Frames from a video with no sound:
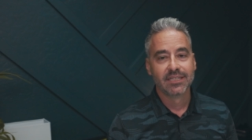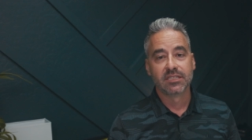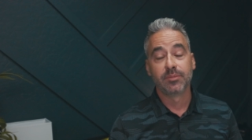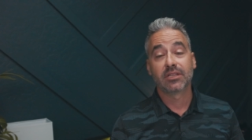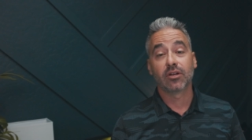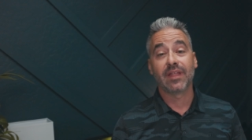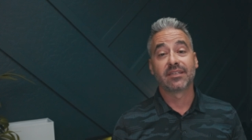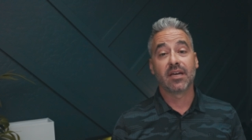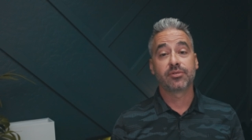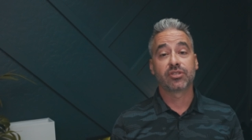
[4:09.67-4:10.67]
To be clear,
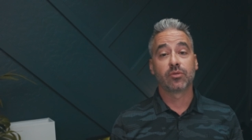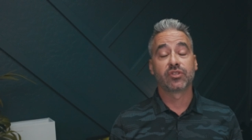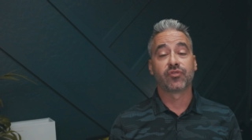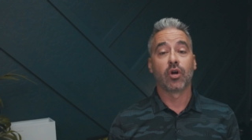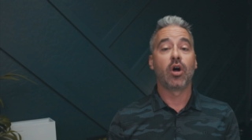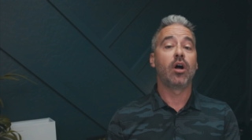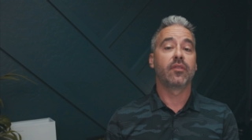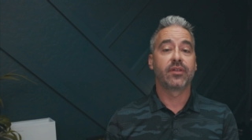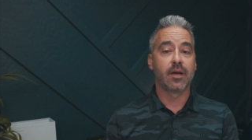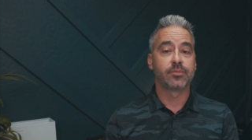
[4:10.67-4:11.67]
that dumpster was for
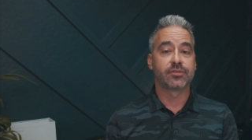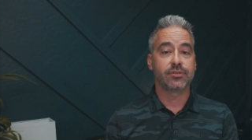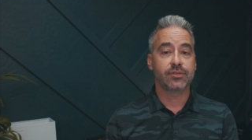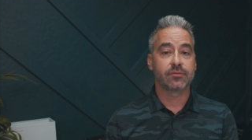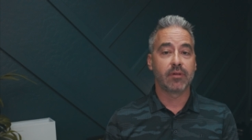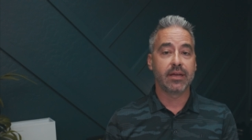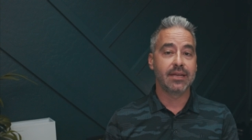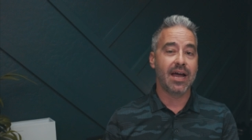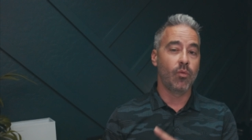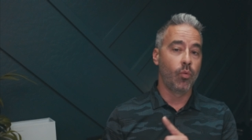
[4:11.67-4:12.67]
all the dumpsters, right?
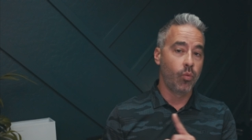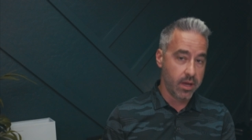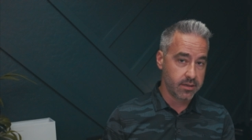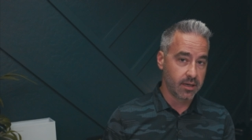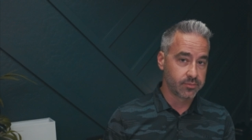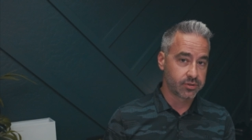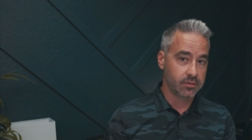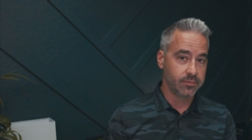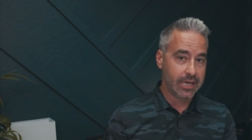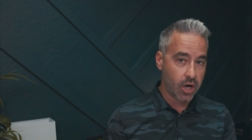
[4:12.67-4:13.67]
Not one dumpster.
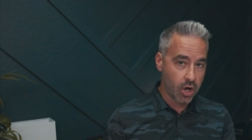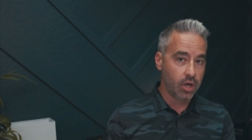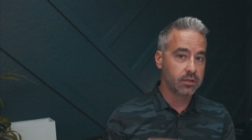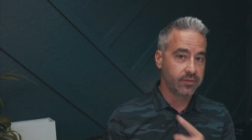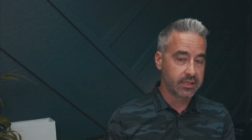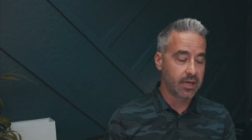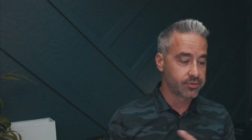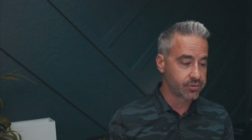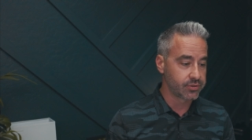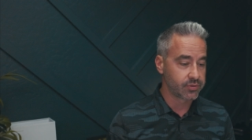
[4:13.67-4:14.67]
It'd be all of the
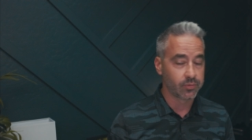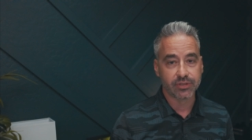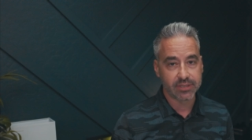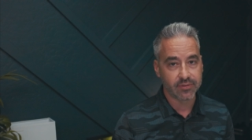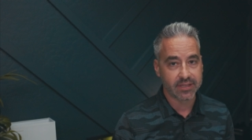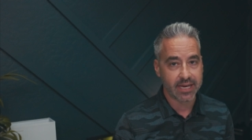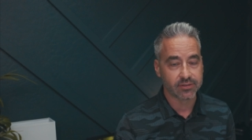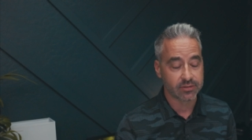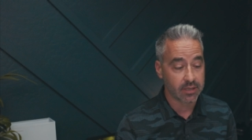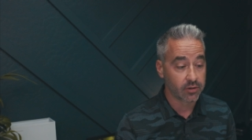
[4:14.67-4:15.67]
dumpsters were the seven
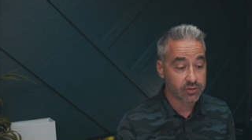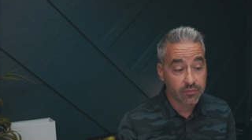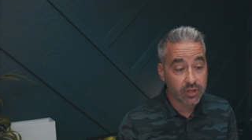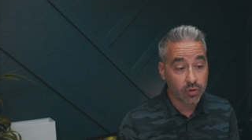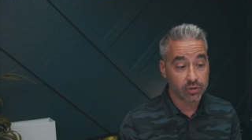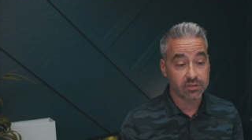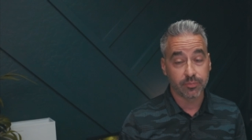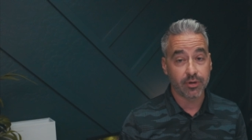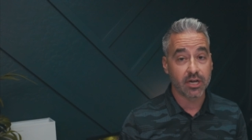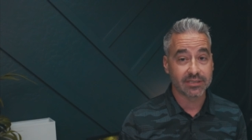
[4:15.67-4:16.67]
thousand dollars. Over the course of the
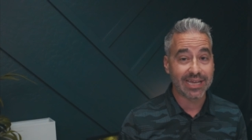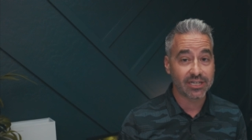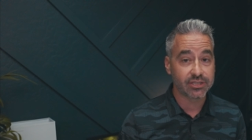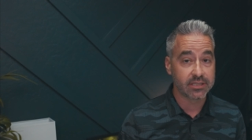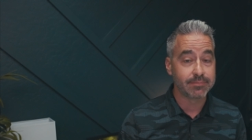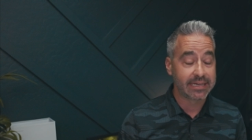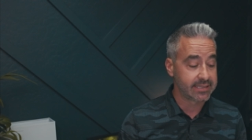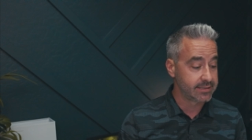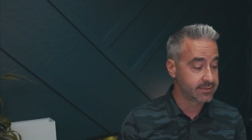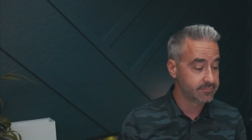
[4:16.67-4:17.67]
project, that actually could make
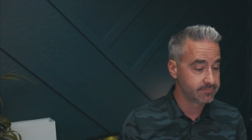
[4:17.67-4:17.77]
sense.